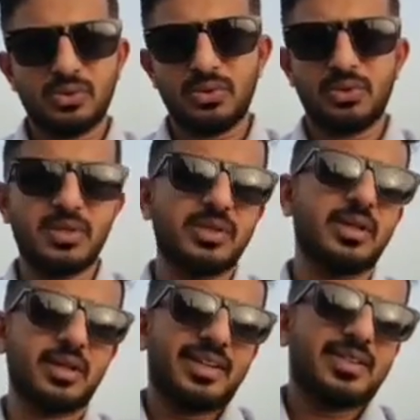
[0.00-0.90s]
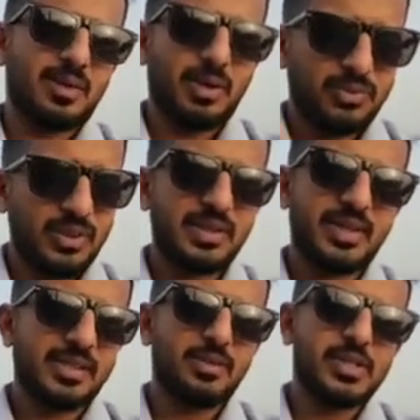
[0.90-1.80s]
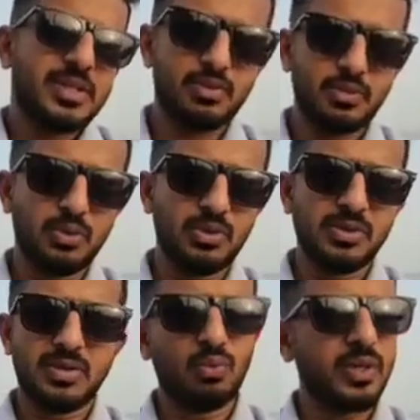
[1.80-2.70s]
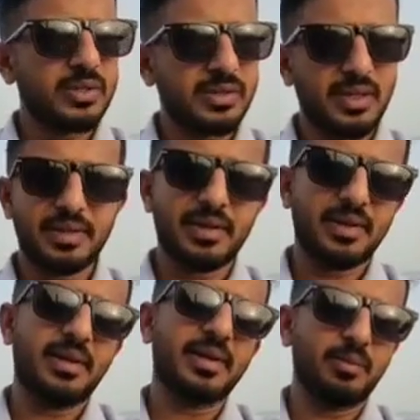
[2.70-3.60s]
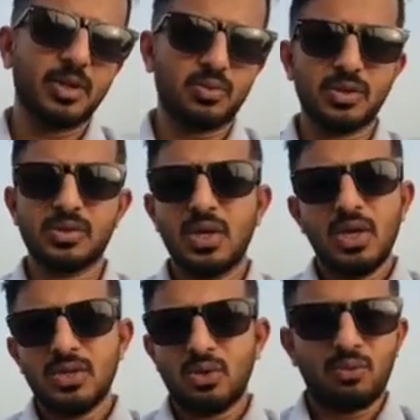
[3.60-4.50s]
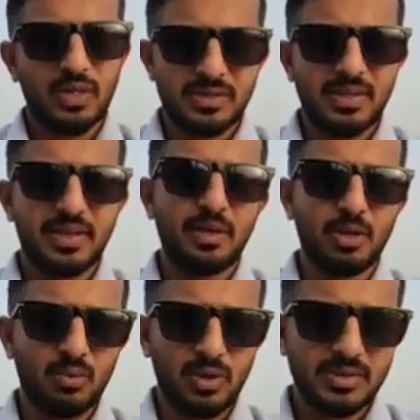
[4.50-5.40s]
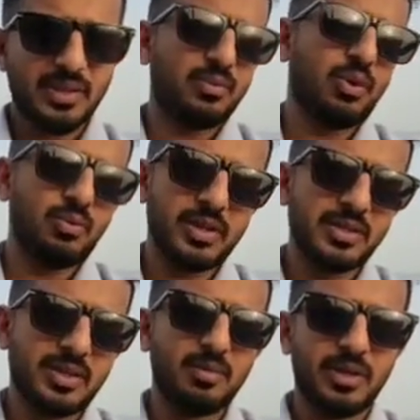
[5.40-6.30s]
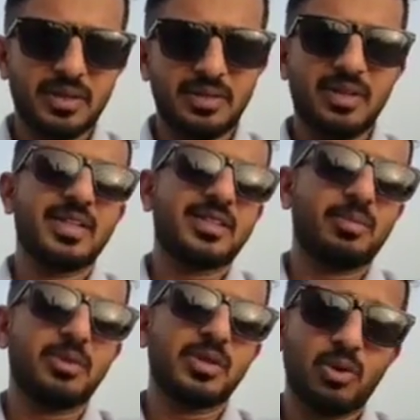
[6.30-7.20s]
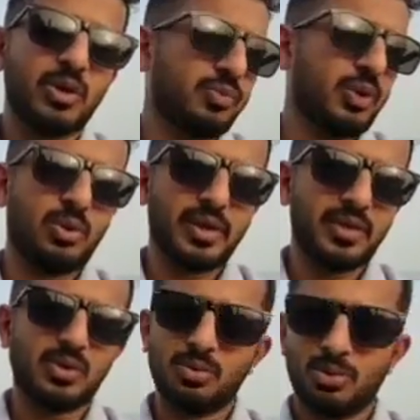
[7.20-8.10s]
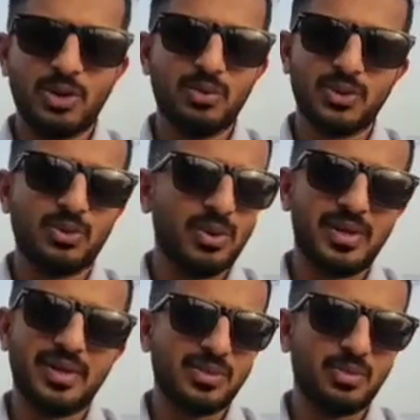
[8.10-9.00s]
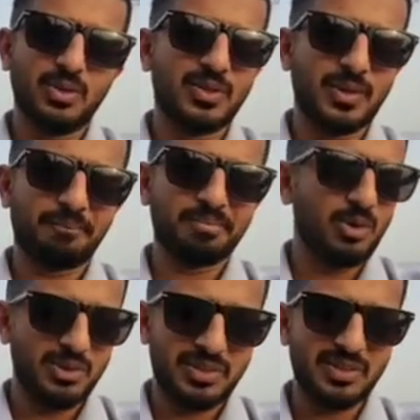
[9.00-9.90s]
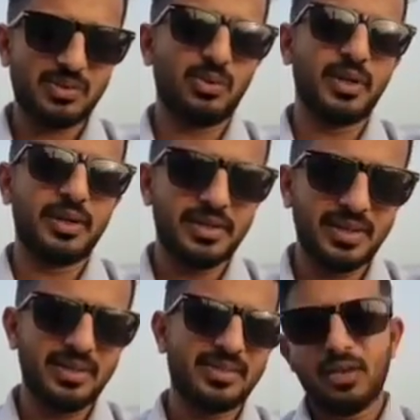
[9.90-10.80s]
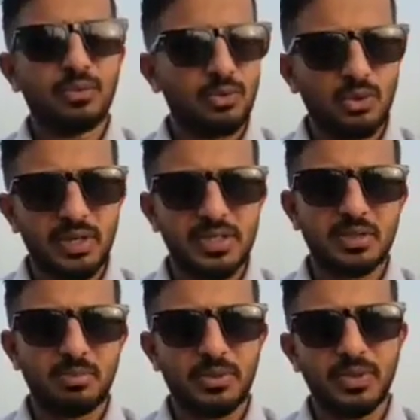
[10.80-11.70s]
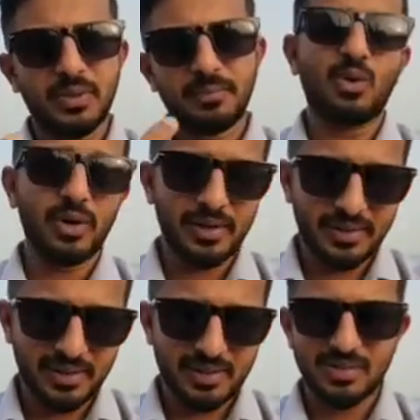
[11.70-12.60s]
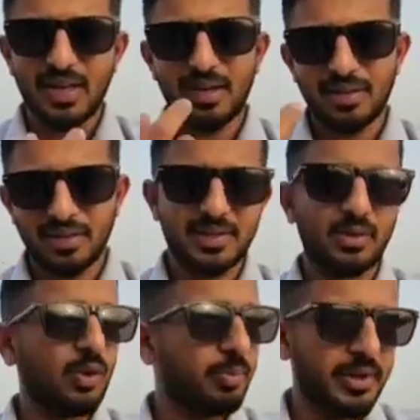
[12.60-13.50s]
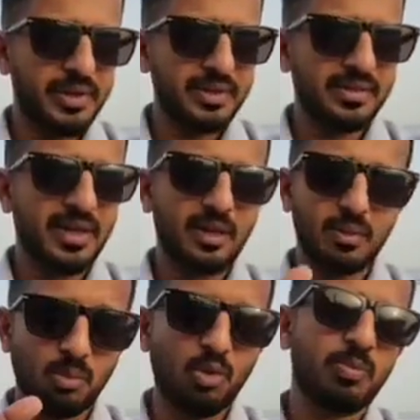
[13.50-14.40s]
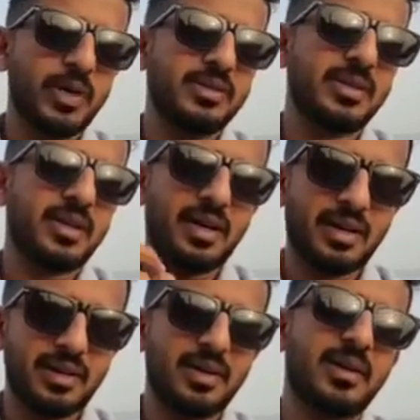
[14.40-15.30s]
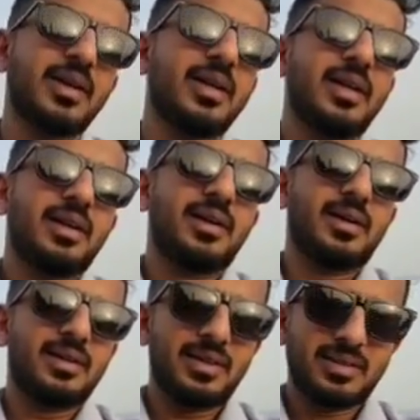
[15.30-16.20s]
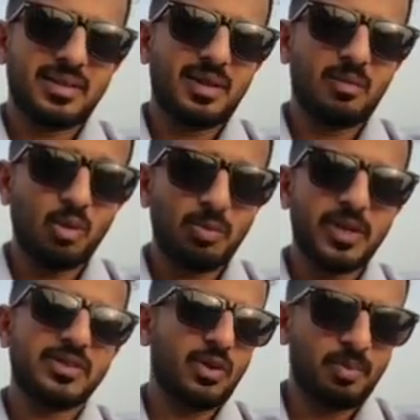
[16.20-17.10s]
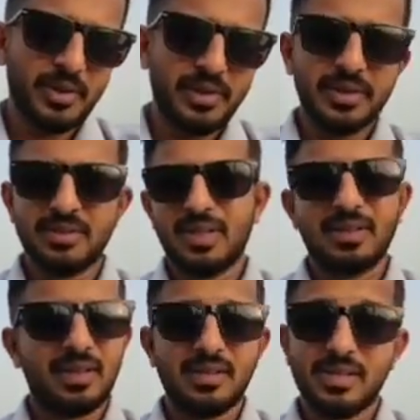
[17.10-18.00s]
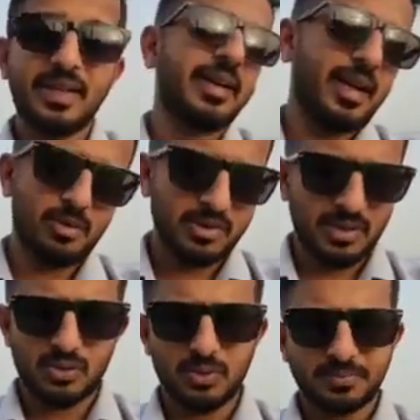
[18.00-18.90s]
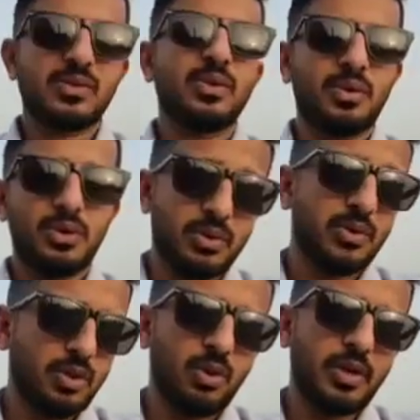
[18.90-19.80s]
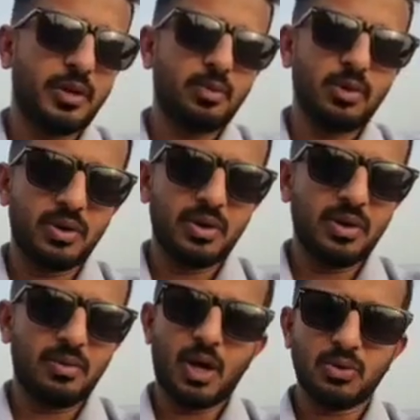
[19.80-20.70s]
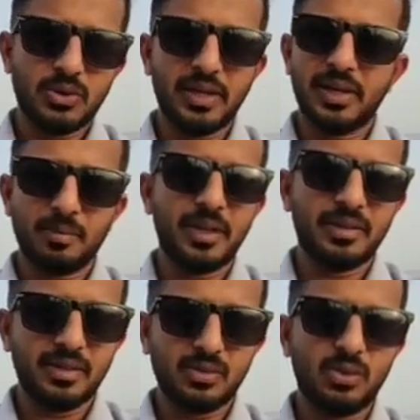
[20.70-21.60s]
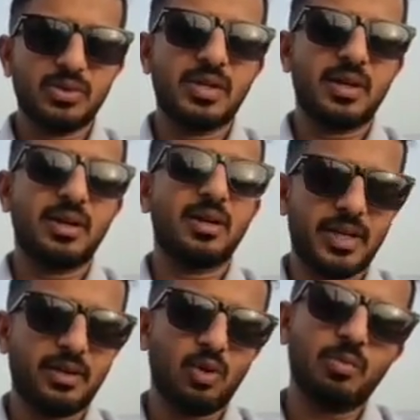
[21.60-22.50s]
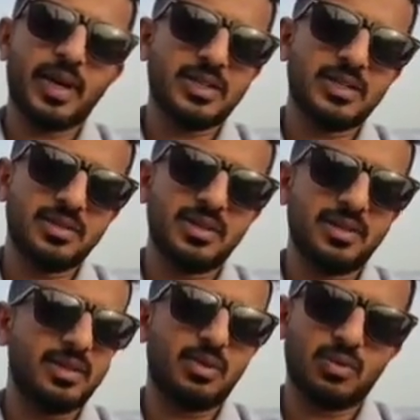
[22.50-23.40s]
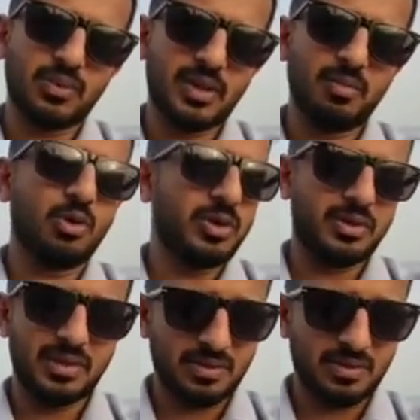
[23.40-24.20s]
So this is the next step. After the excavation, we will do this formworks and rebars works. So once the rebar works and formwork is completed, the next step is pouring of the concrete. So pouring of the concrete is one of the important things. So it needs careful coordination between concrete trucks and truck operators and boom placer and these boom placer operators and the skilled laborers also. So during the concrete pouring, we have to take care many things, because that compaction is one of the important.